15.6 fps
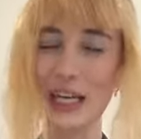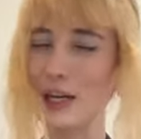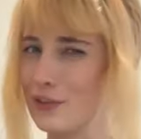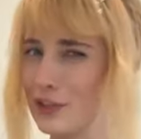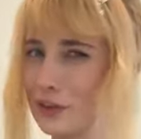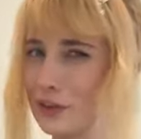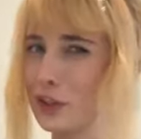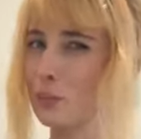
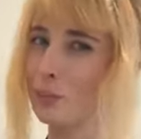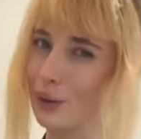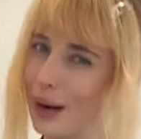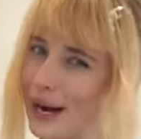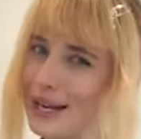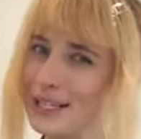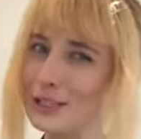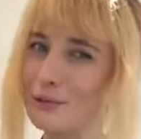Even though the
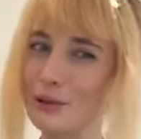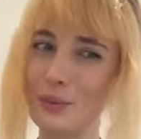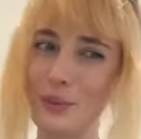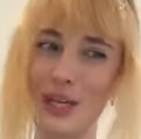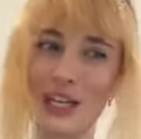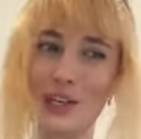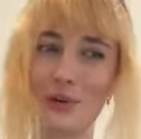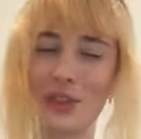price would
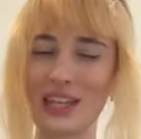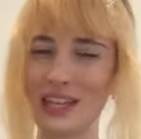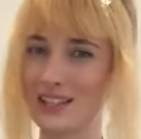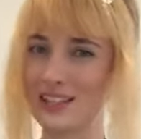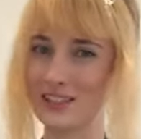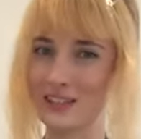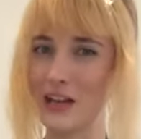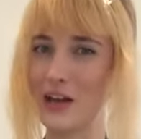make you
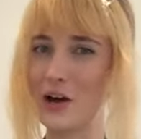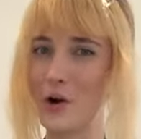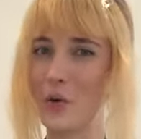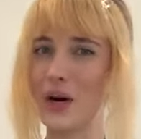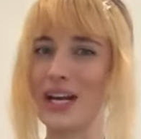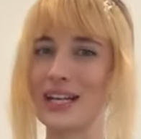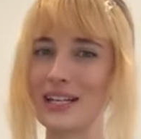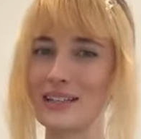think
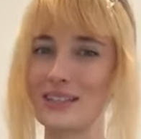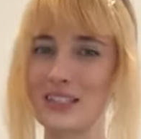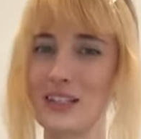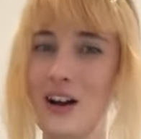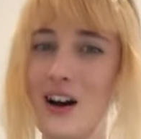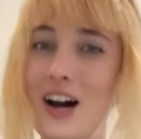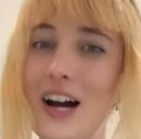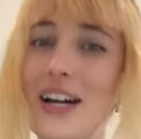so, it is
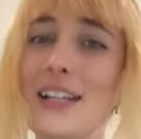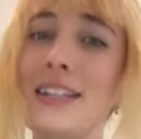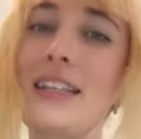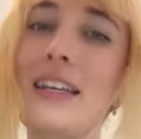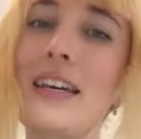not.